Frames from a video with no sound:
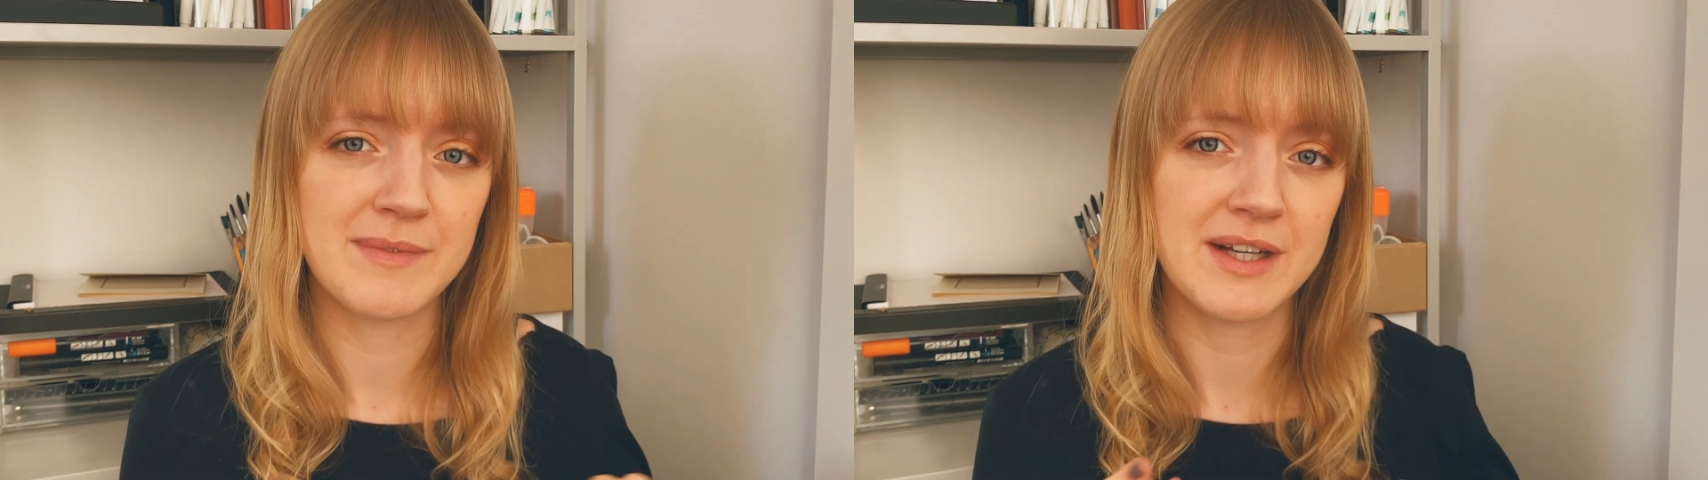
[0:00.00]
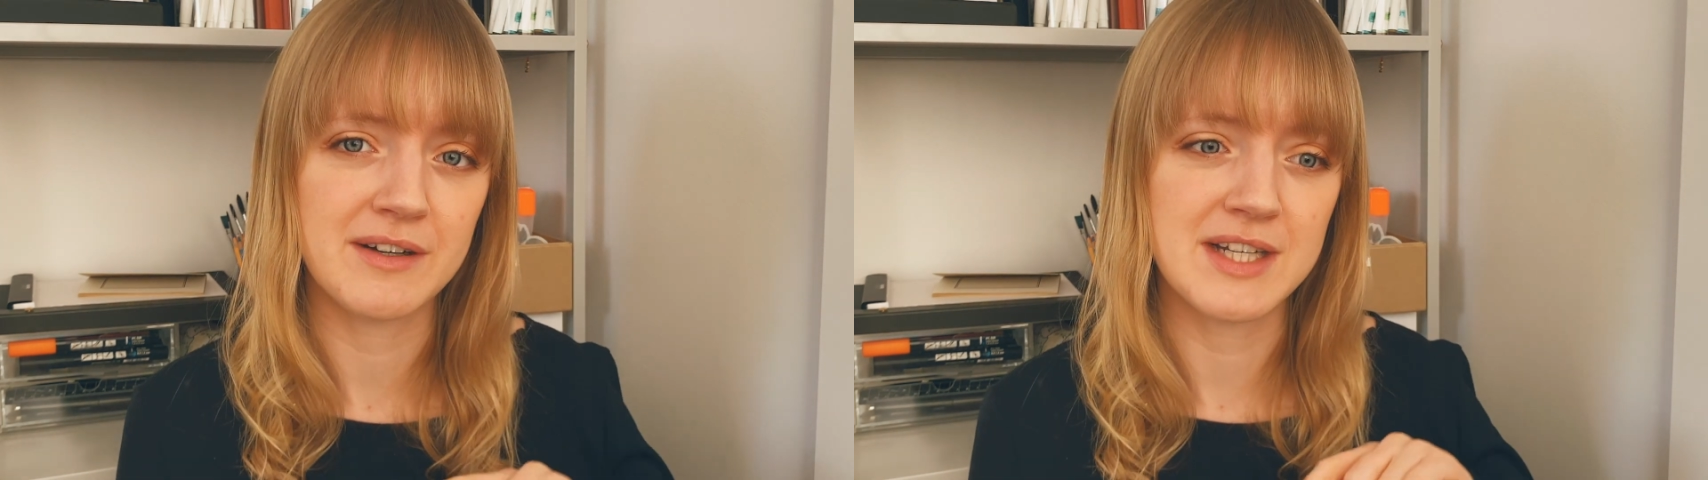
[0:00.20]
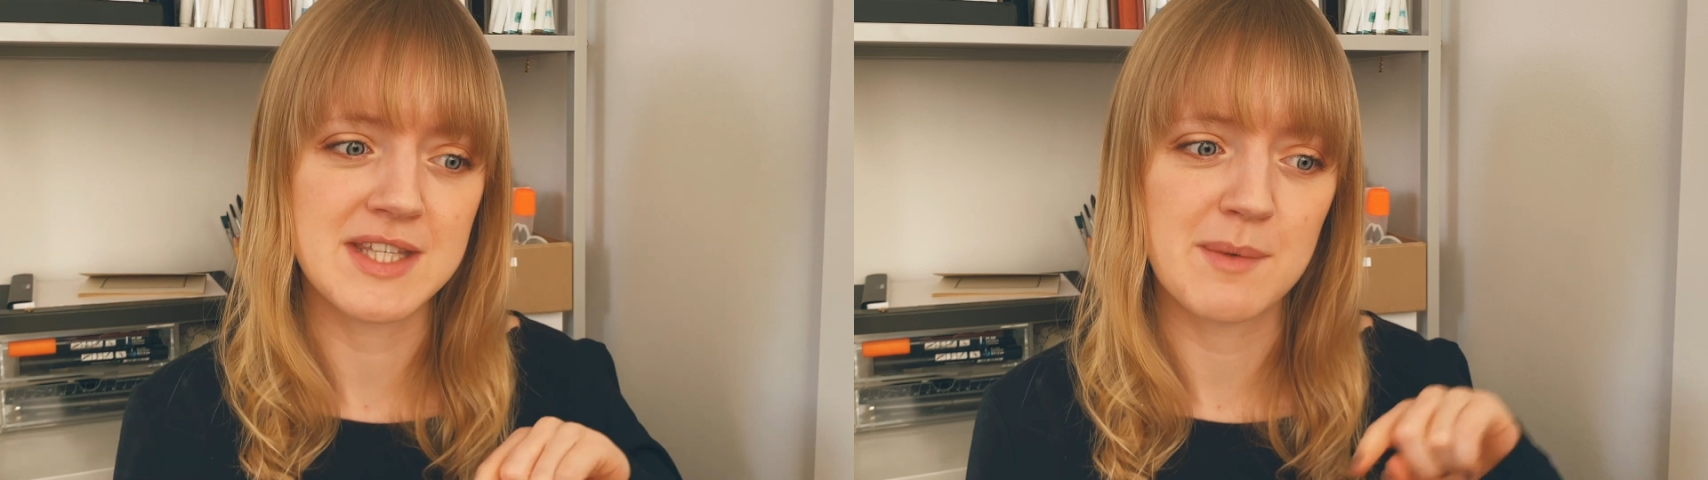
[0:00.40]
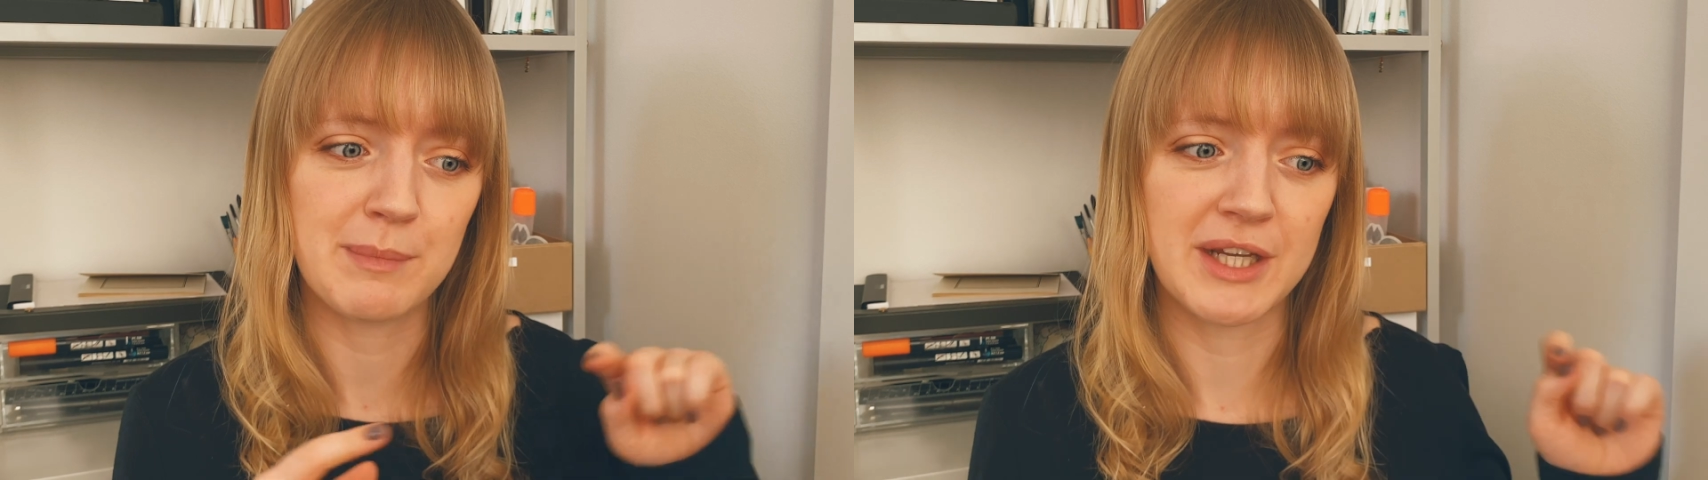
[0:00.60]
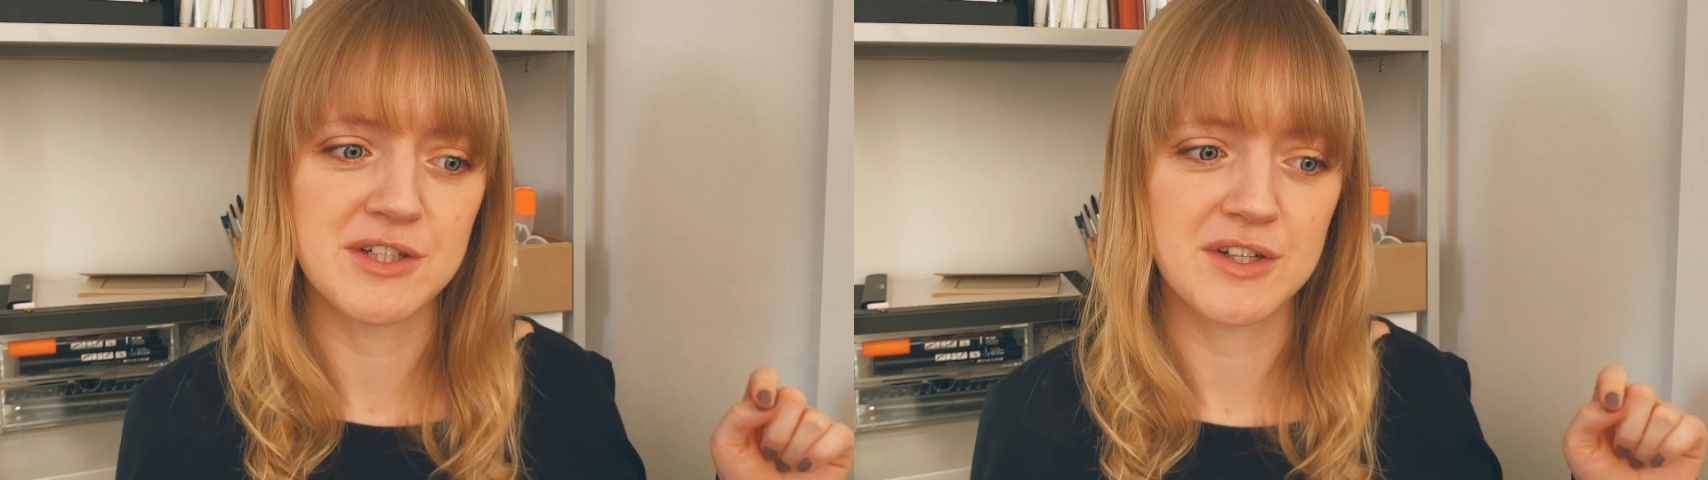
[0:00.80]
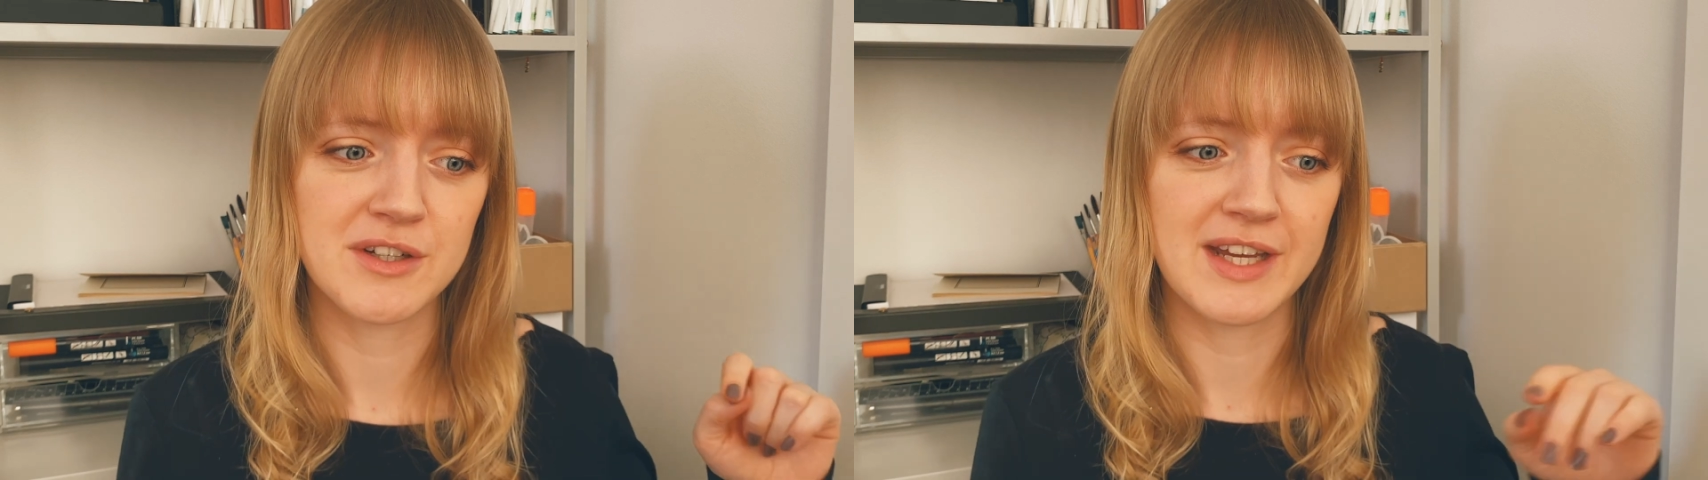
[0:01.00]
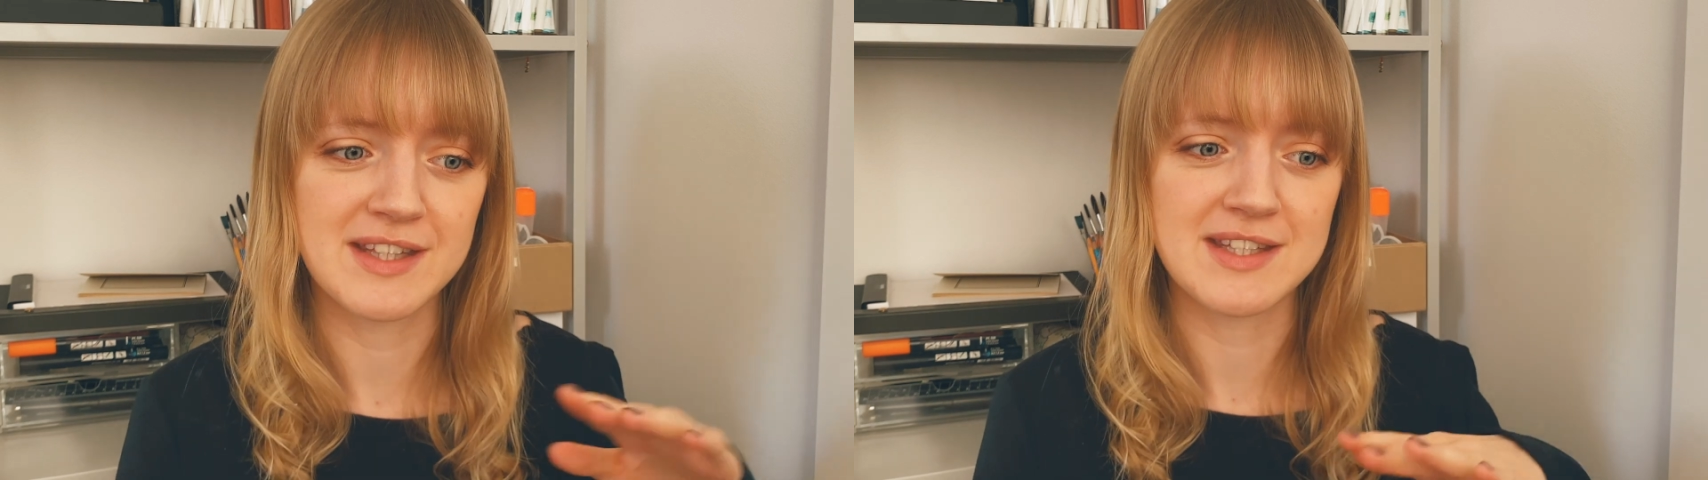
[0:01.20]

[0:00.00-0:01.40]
there is a picture that